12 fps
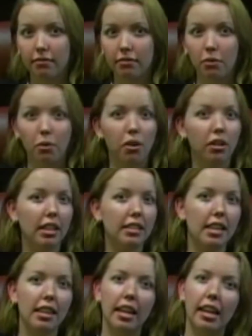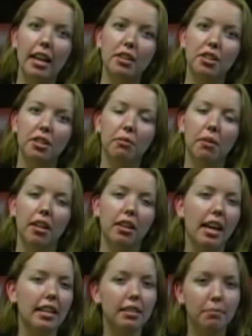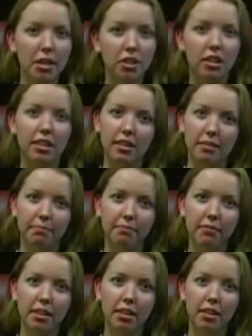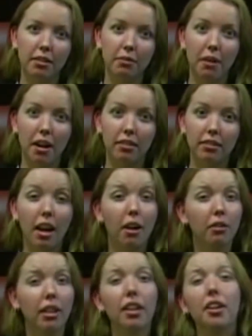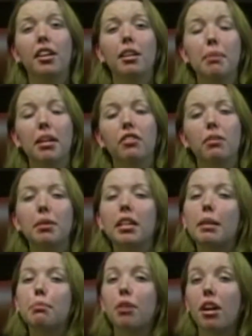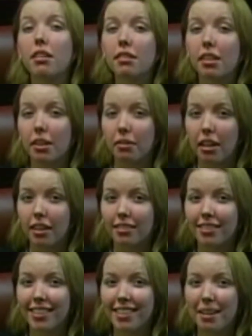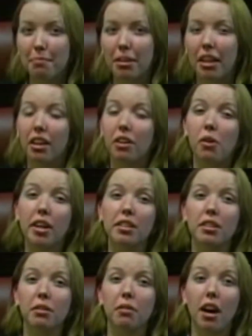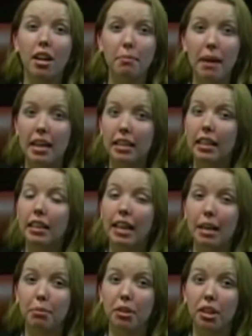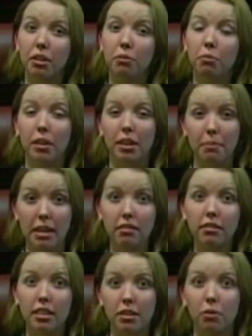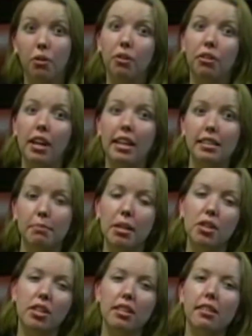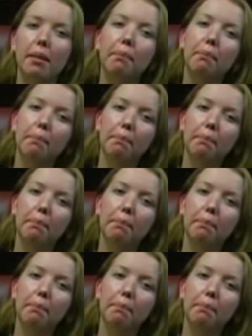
Or let's say they catch you with exhibitionism. Well, not only are you going to be criminally prosecuted, but they are going to automatically label you with the mental disorder exhibitionism.